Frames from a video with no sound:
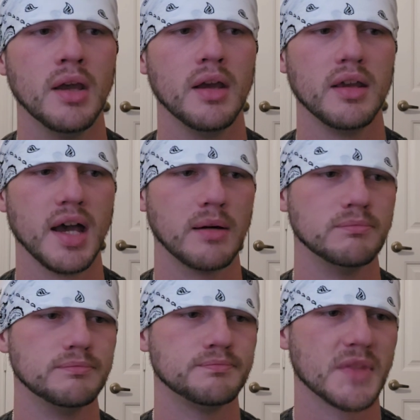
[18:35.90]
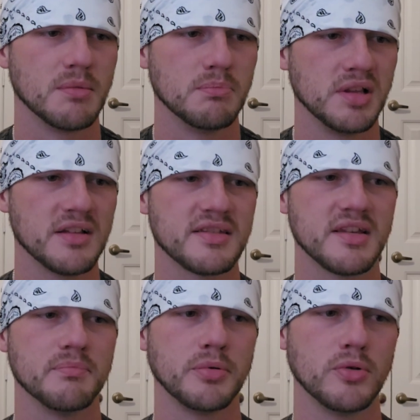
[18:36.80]
yeah, Blood
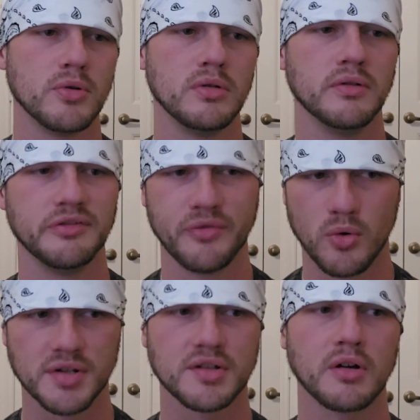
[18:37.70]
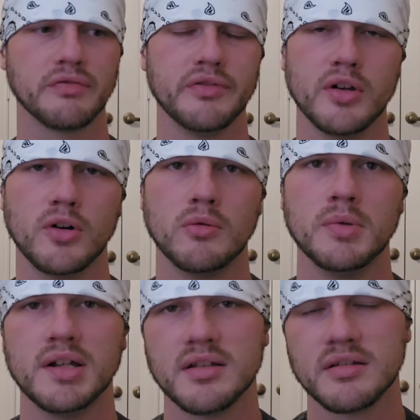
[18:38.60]
Simple, 4-star
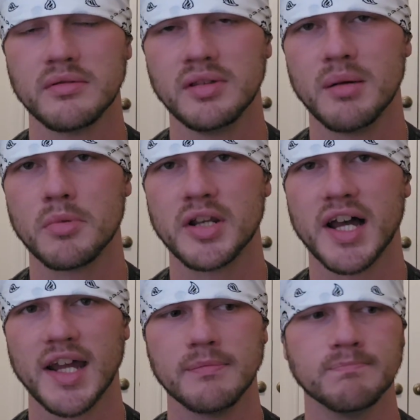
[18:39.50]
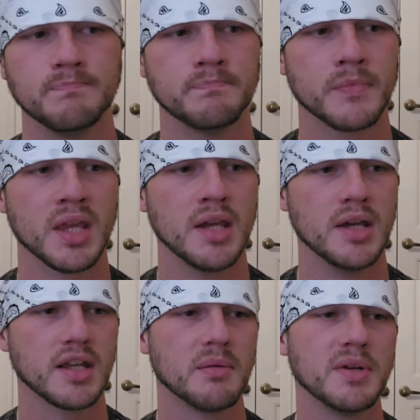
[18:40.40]
film, number 9.
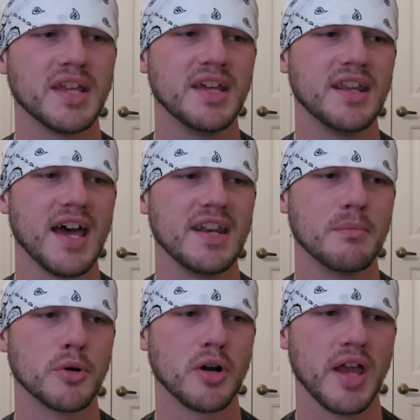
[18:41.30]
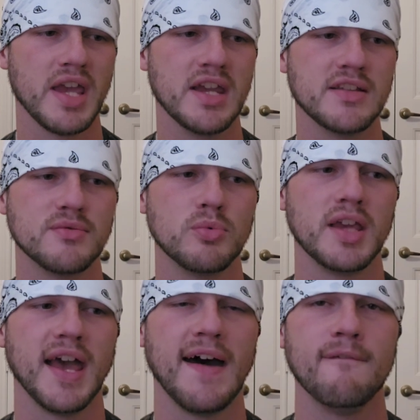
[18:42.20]
Coming in at number 8, we have